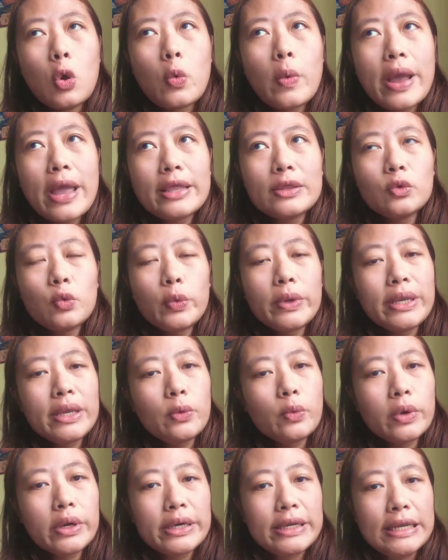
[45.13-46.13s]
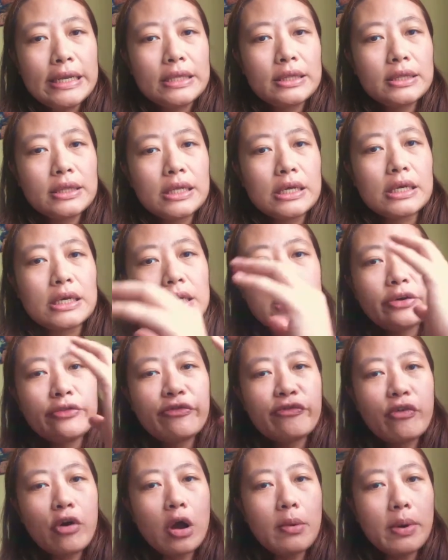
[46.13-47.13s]
when we were in the
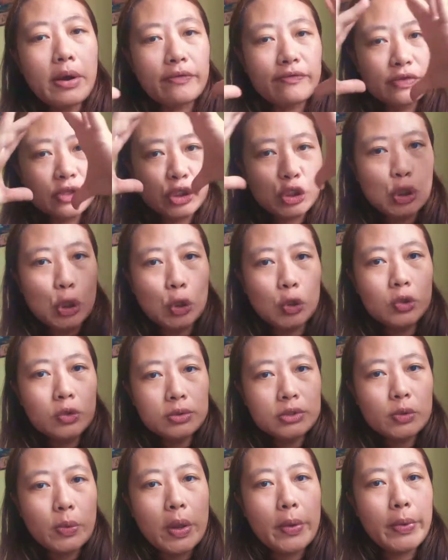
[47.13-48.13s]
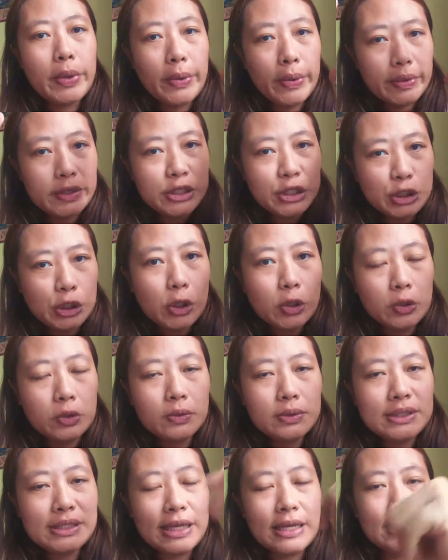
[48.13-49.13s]
form of souls, when we were
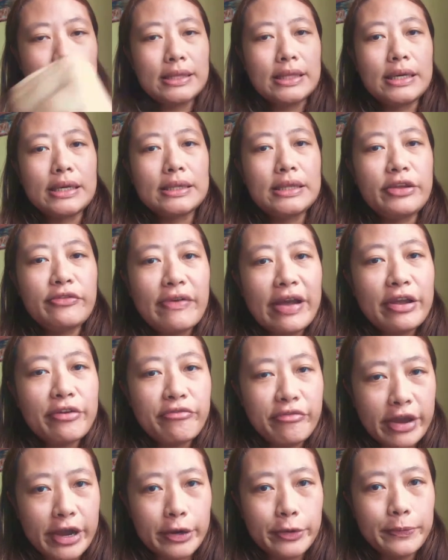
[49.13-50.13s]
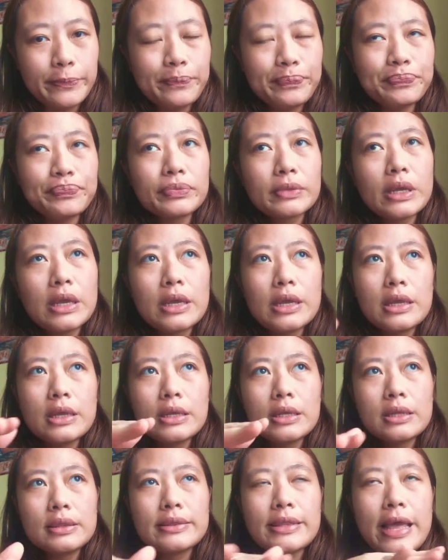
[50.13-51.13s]
souls in the divine realm,
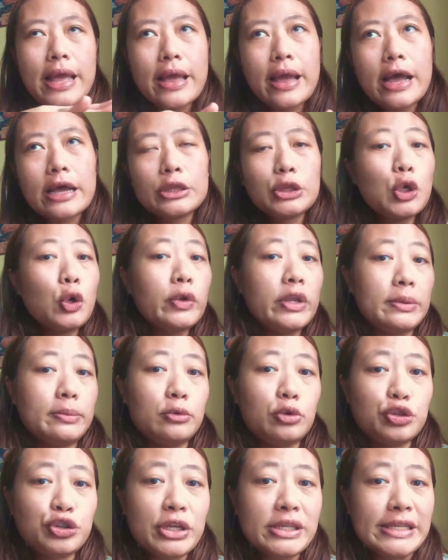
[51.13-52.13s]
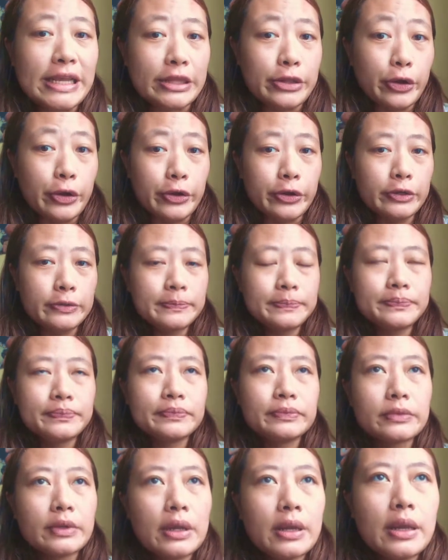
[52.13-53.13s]
there are no emotions at all.
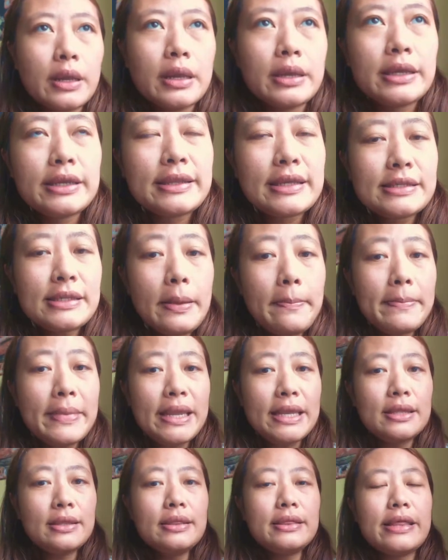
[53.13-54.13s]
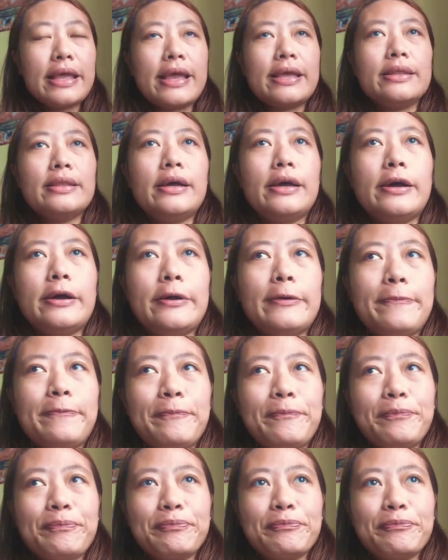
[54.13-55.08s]
It doesn't mean that um,